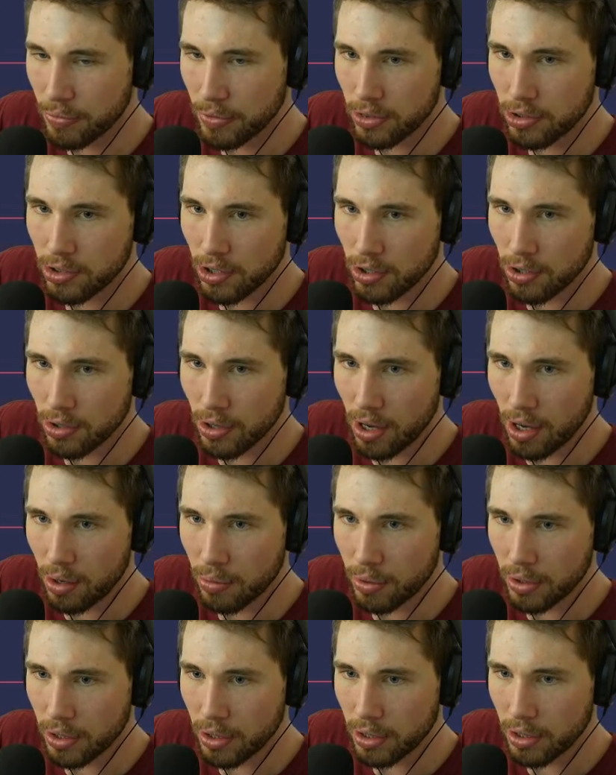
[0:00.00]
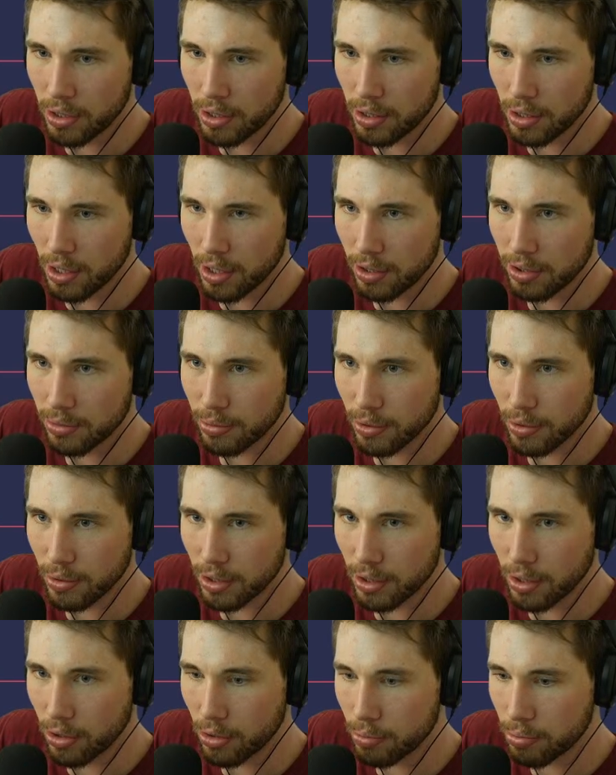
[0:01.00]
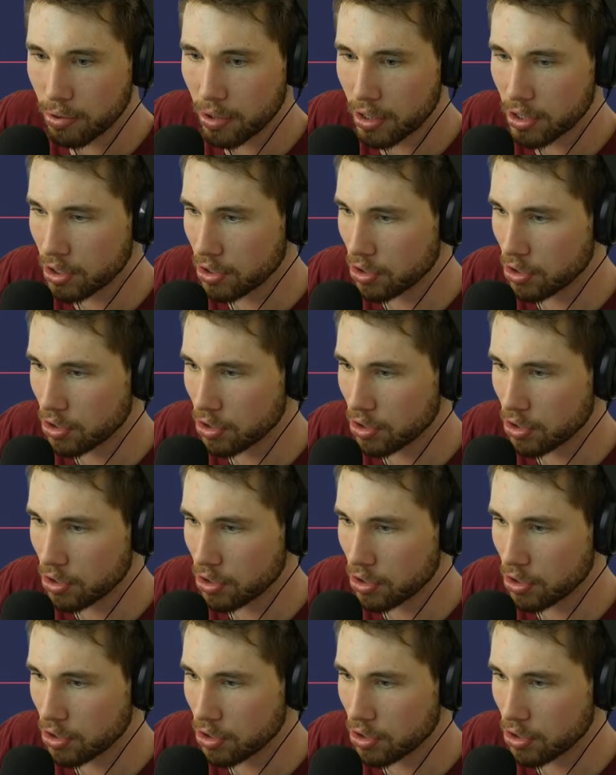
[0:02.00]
So are we? Yes, we're in a low pressure